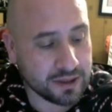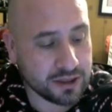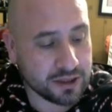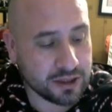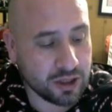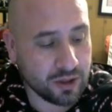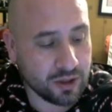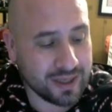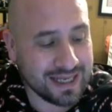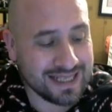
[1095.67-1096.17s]

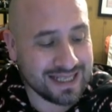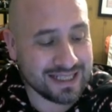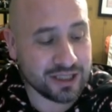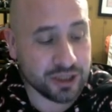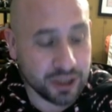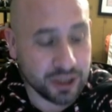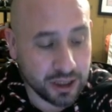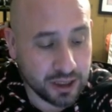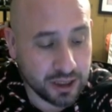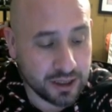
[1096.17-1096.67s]
So he's
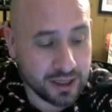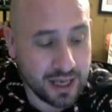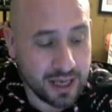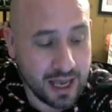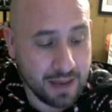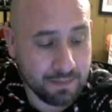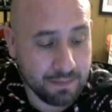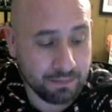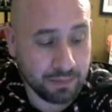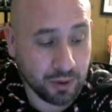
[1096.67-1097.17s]
good
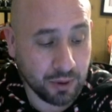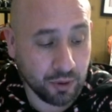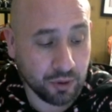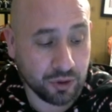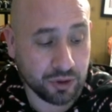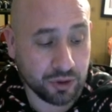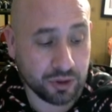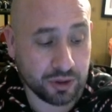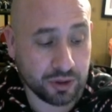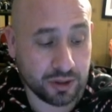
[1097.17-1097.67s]
at
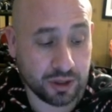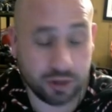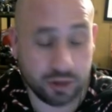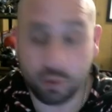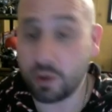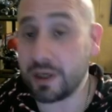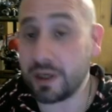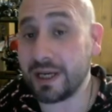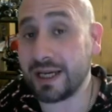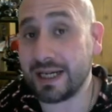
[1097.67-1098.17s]
both
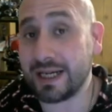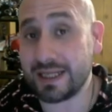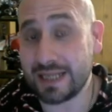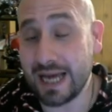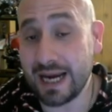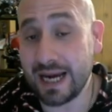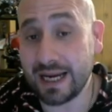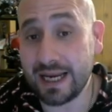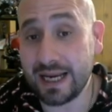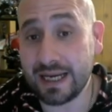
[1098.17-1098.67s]
thwarting and
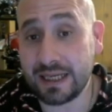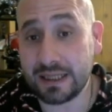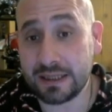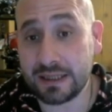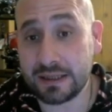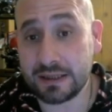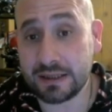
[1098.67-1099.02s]
attacking.